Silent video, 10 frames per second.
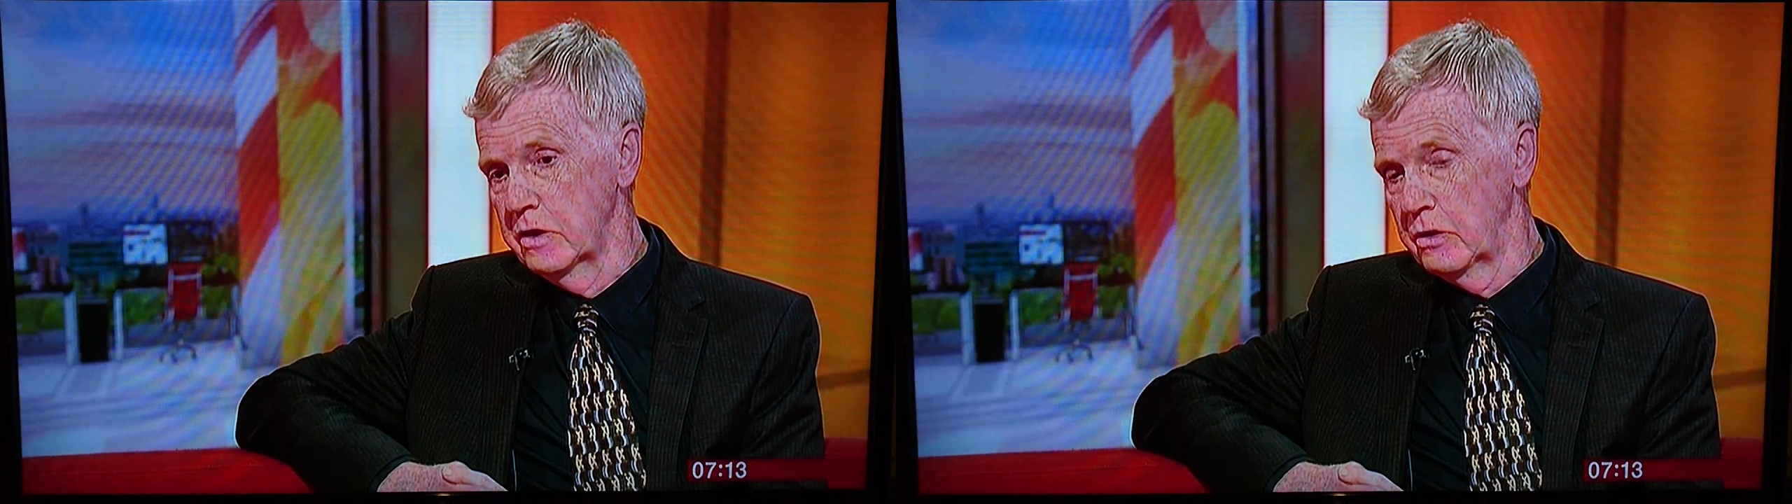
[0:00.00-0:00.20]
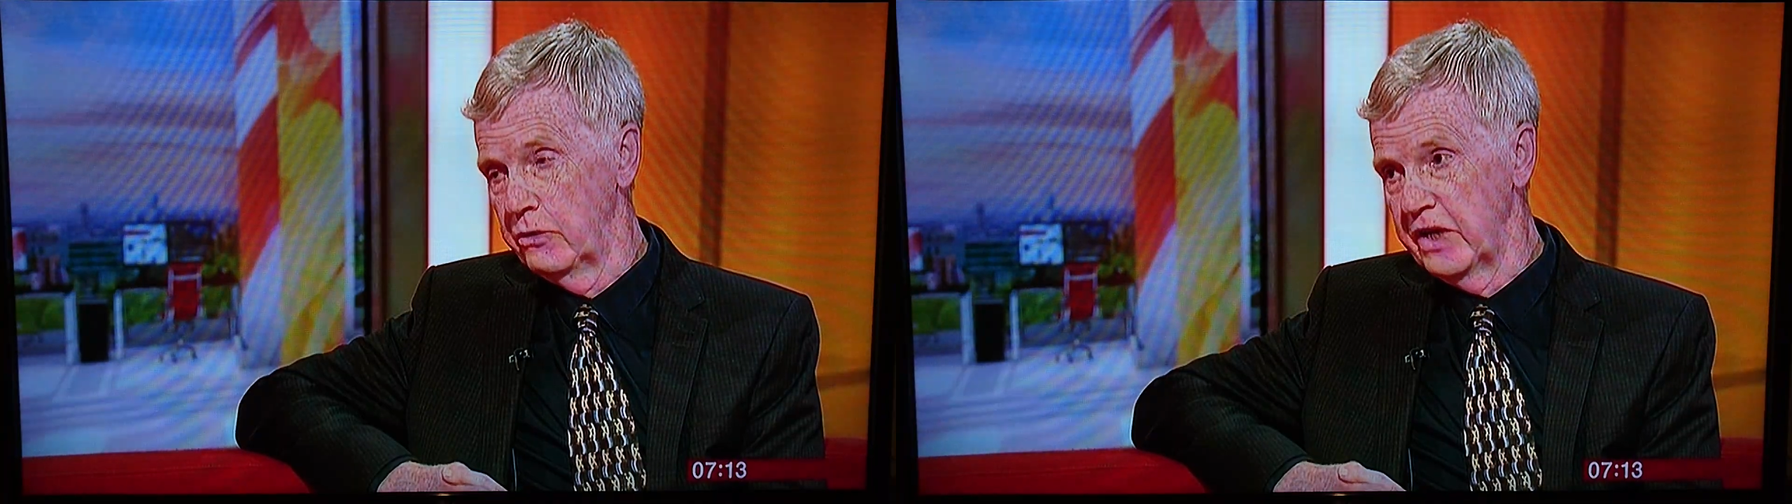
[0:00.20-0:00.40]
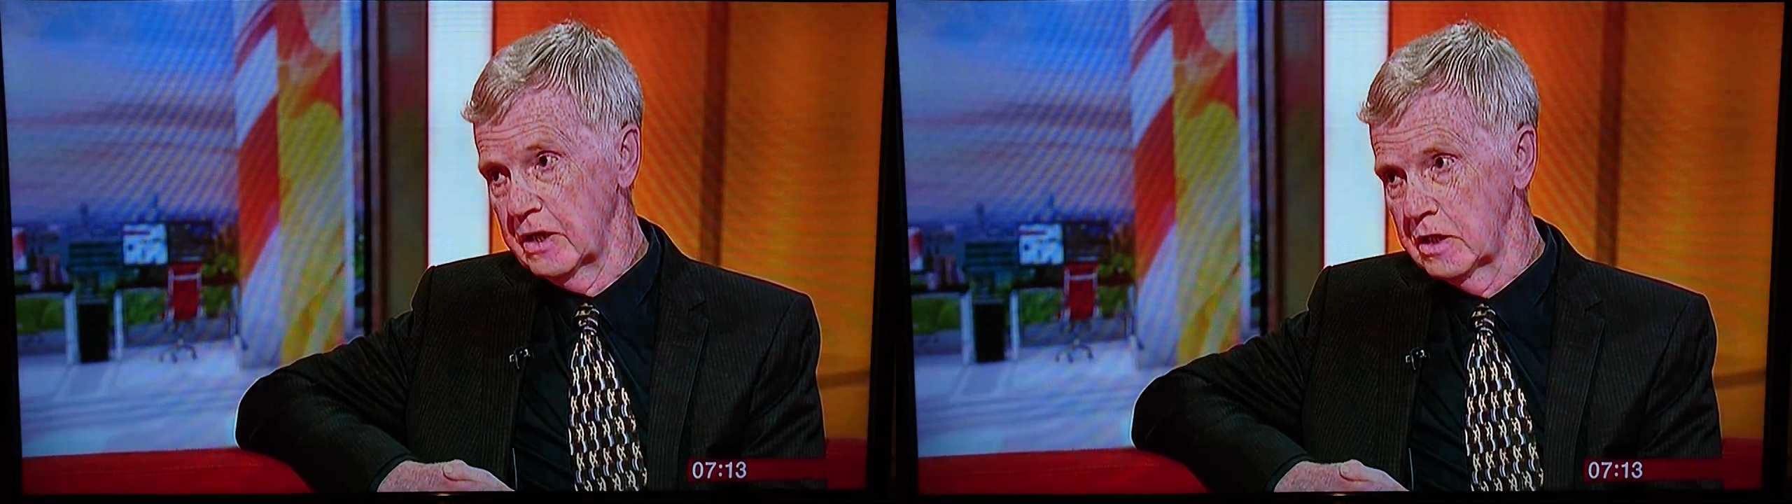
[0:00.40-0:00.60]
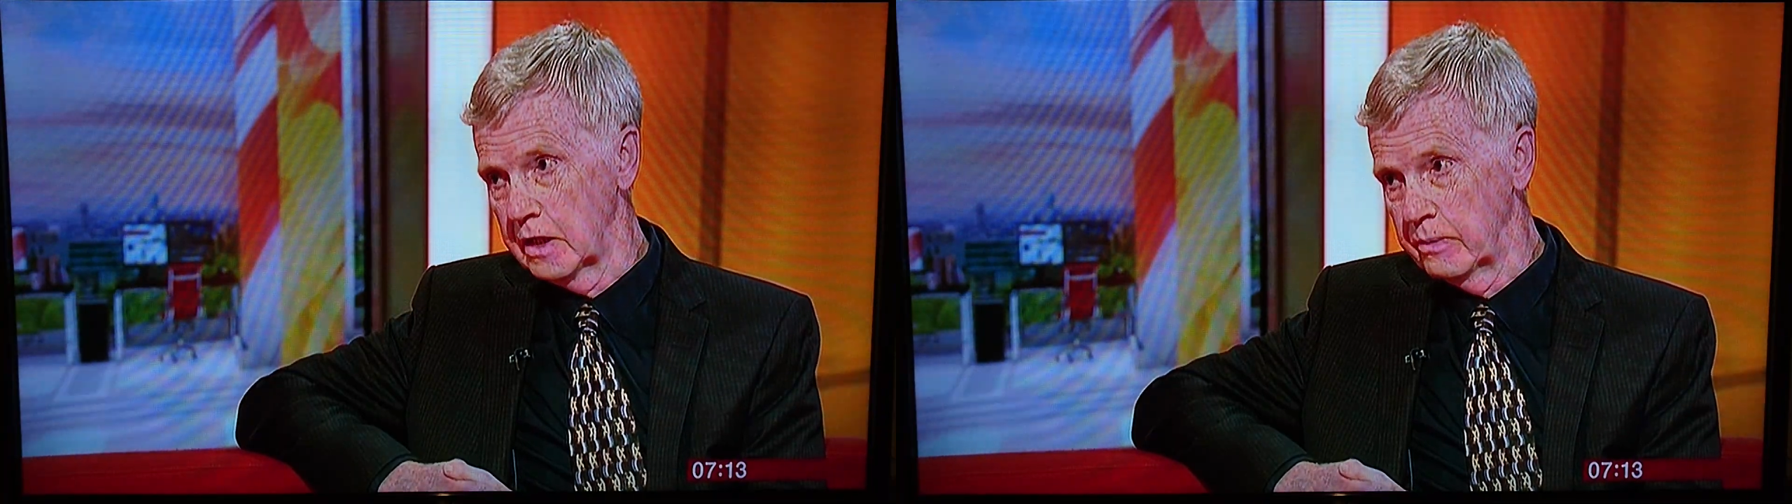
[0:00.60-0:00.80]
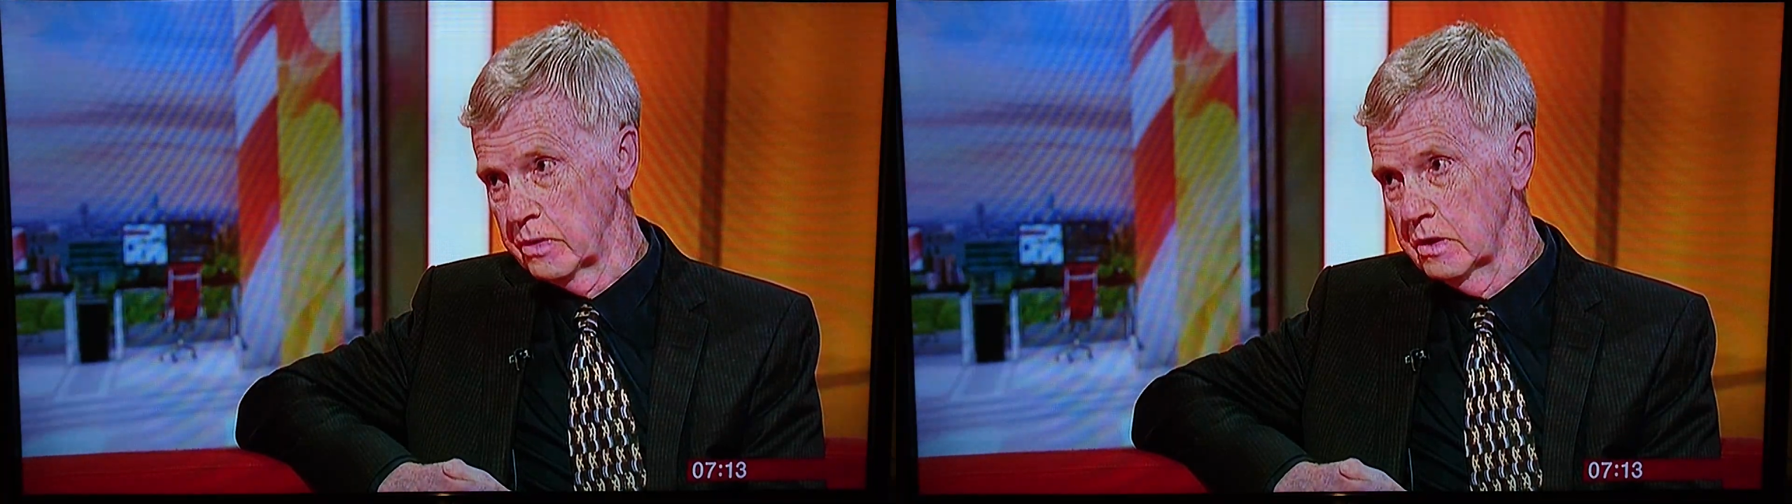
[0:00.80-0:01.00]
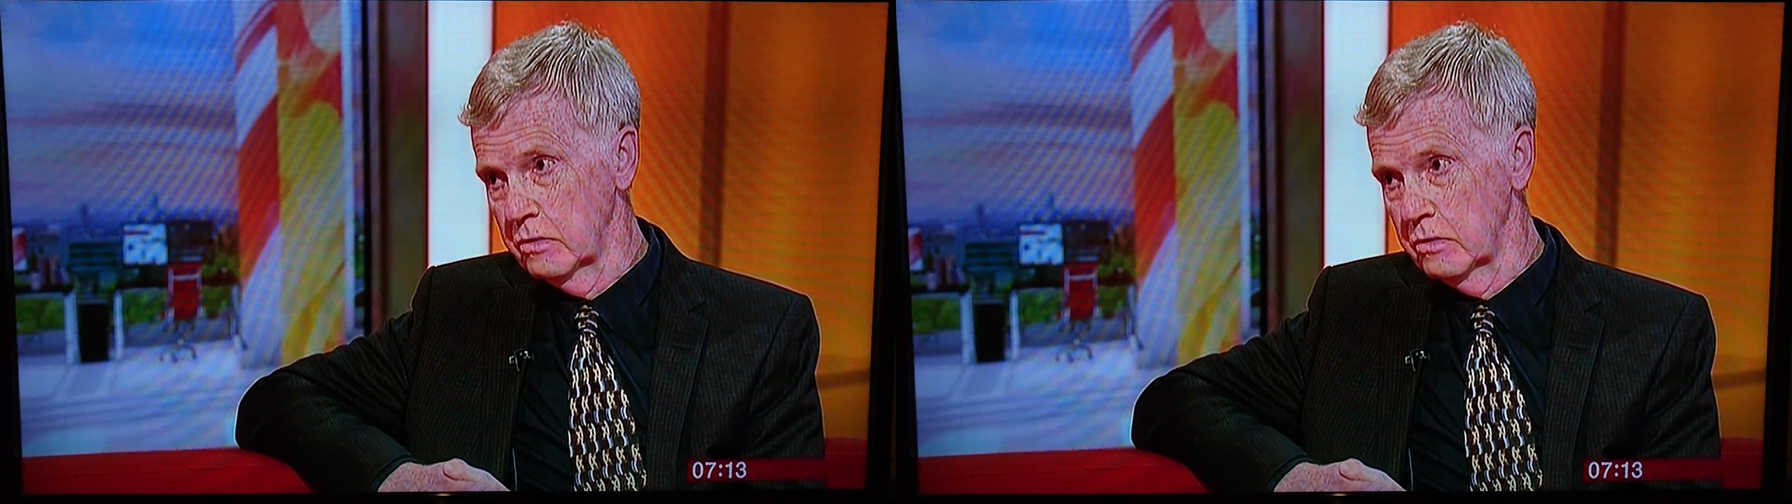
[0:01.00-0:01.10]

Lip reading: victims